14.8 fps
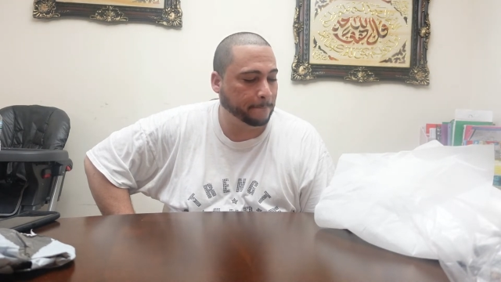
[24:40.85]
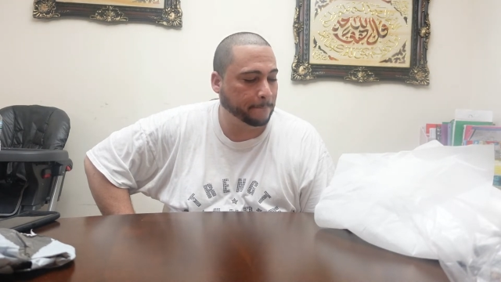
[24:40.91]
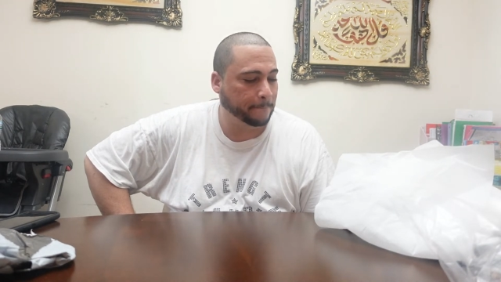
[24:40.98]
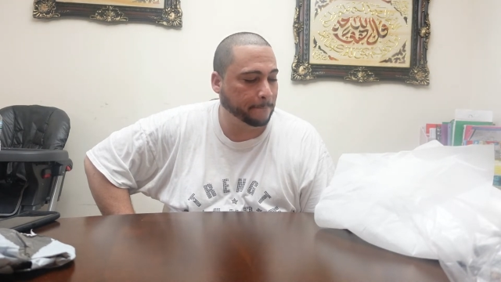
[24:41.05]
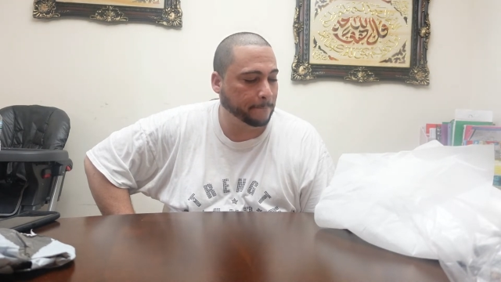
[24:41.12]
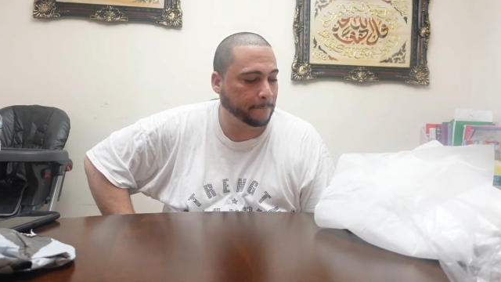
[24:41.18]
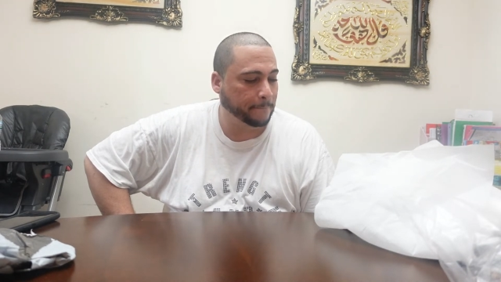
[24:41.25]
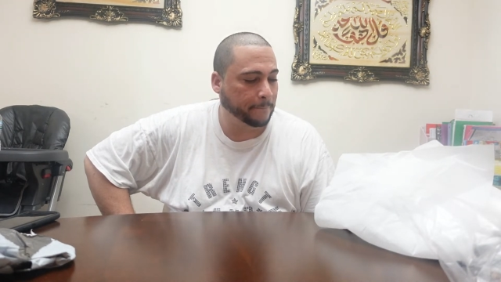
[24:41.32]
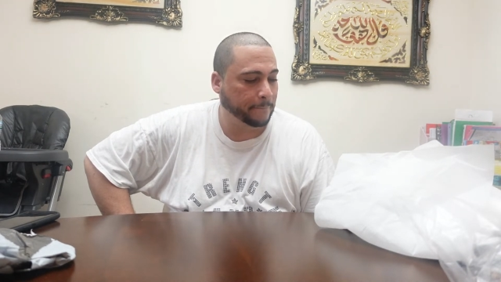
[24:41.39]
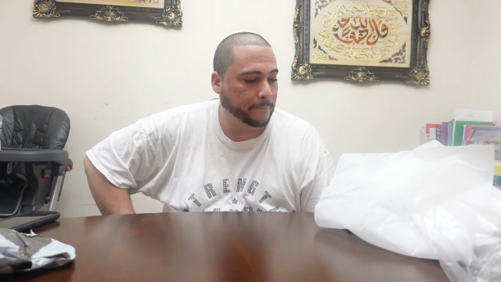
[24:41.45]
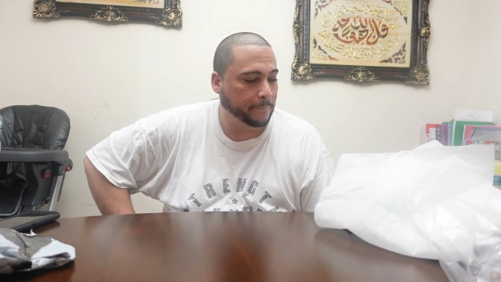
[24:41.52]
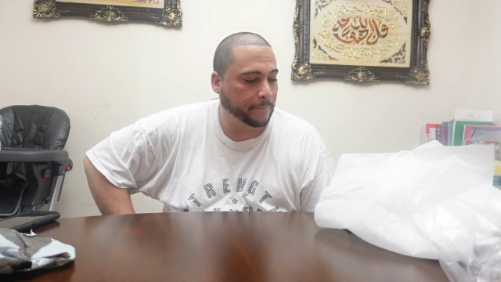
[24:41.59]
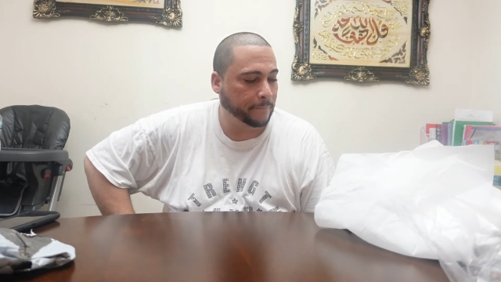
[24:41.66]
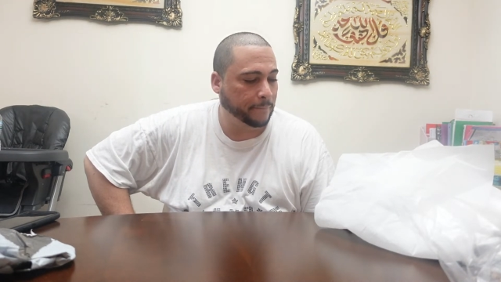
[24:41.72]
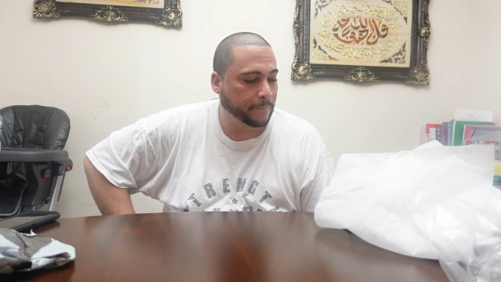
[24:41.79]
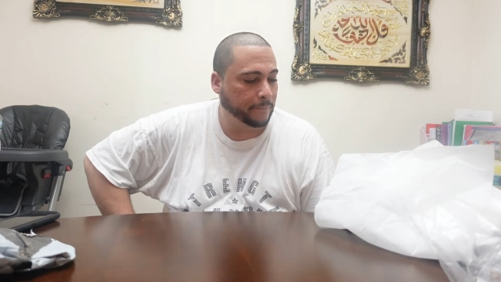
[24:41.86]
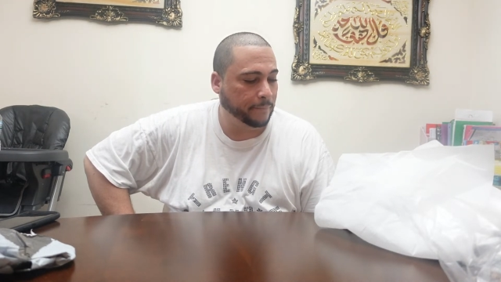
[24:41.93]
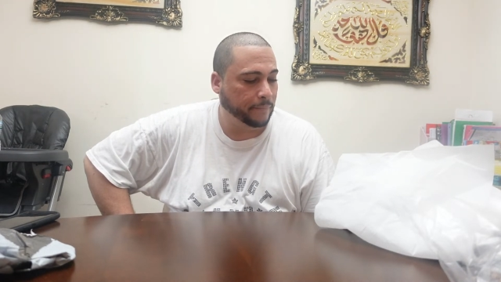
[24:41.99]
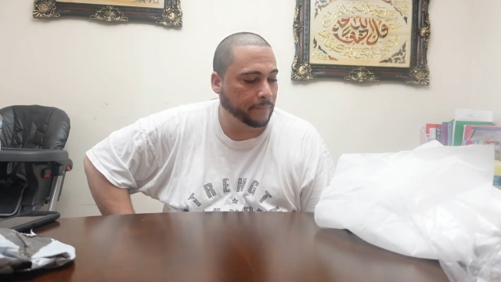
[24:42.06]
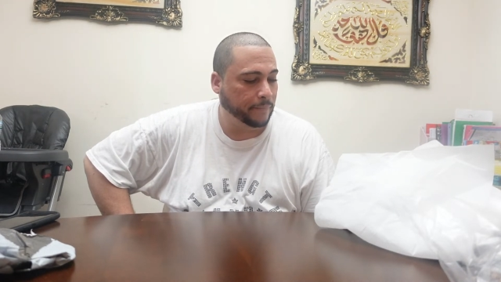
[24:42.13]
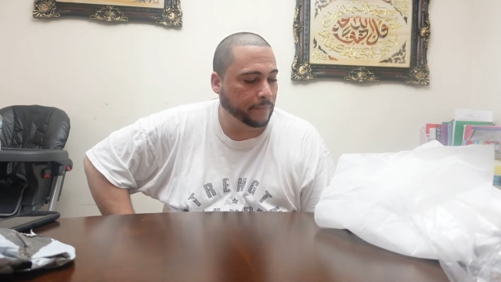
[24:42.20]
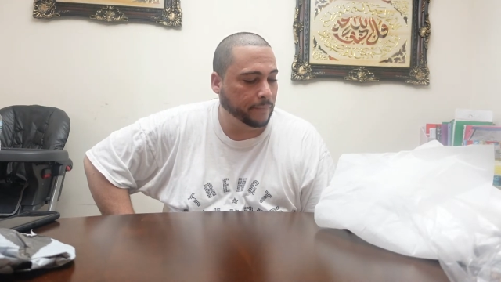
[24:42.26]

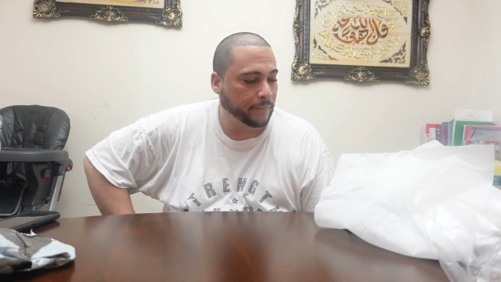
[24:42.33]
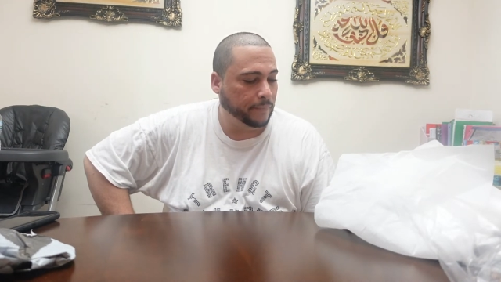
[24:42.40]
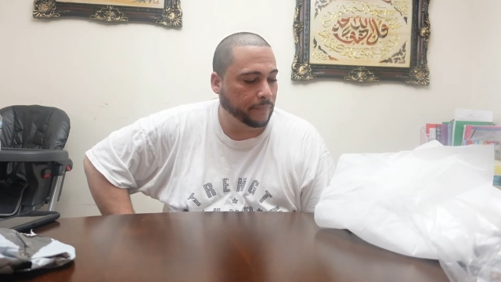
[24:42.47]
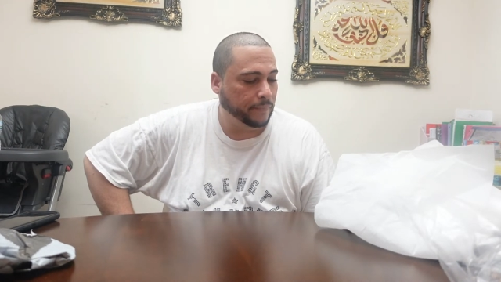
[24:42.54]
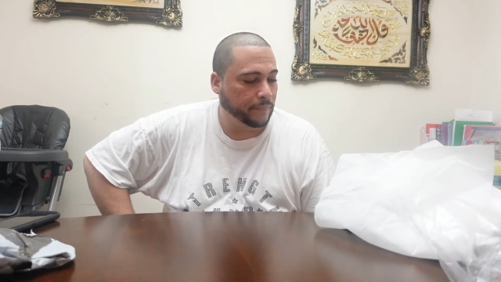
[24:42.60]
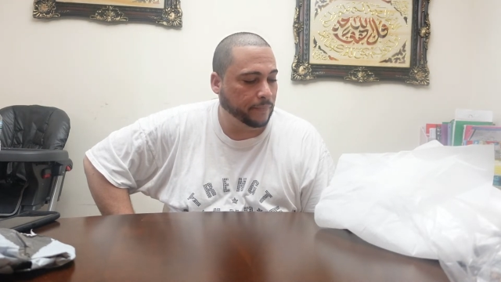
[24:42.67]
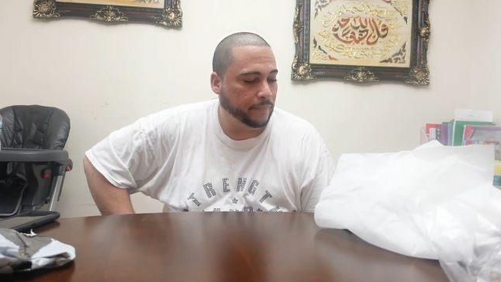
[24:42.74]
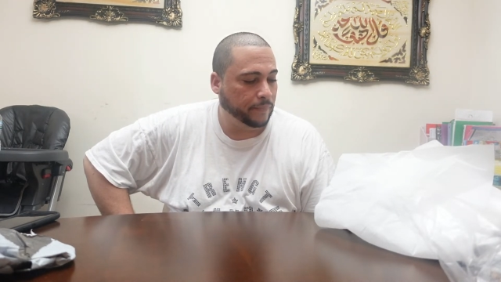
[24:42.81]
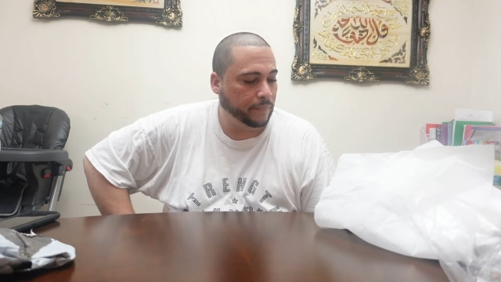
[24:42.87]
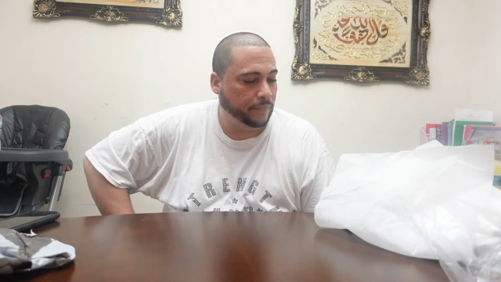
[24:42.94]
[no speech]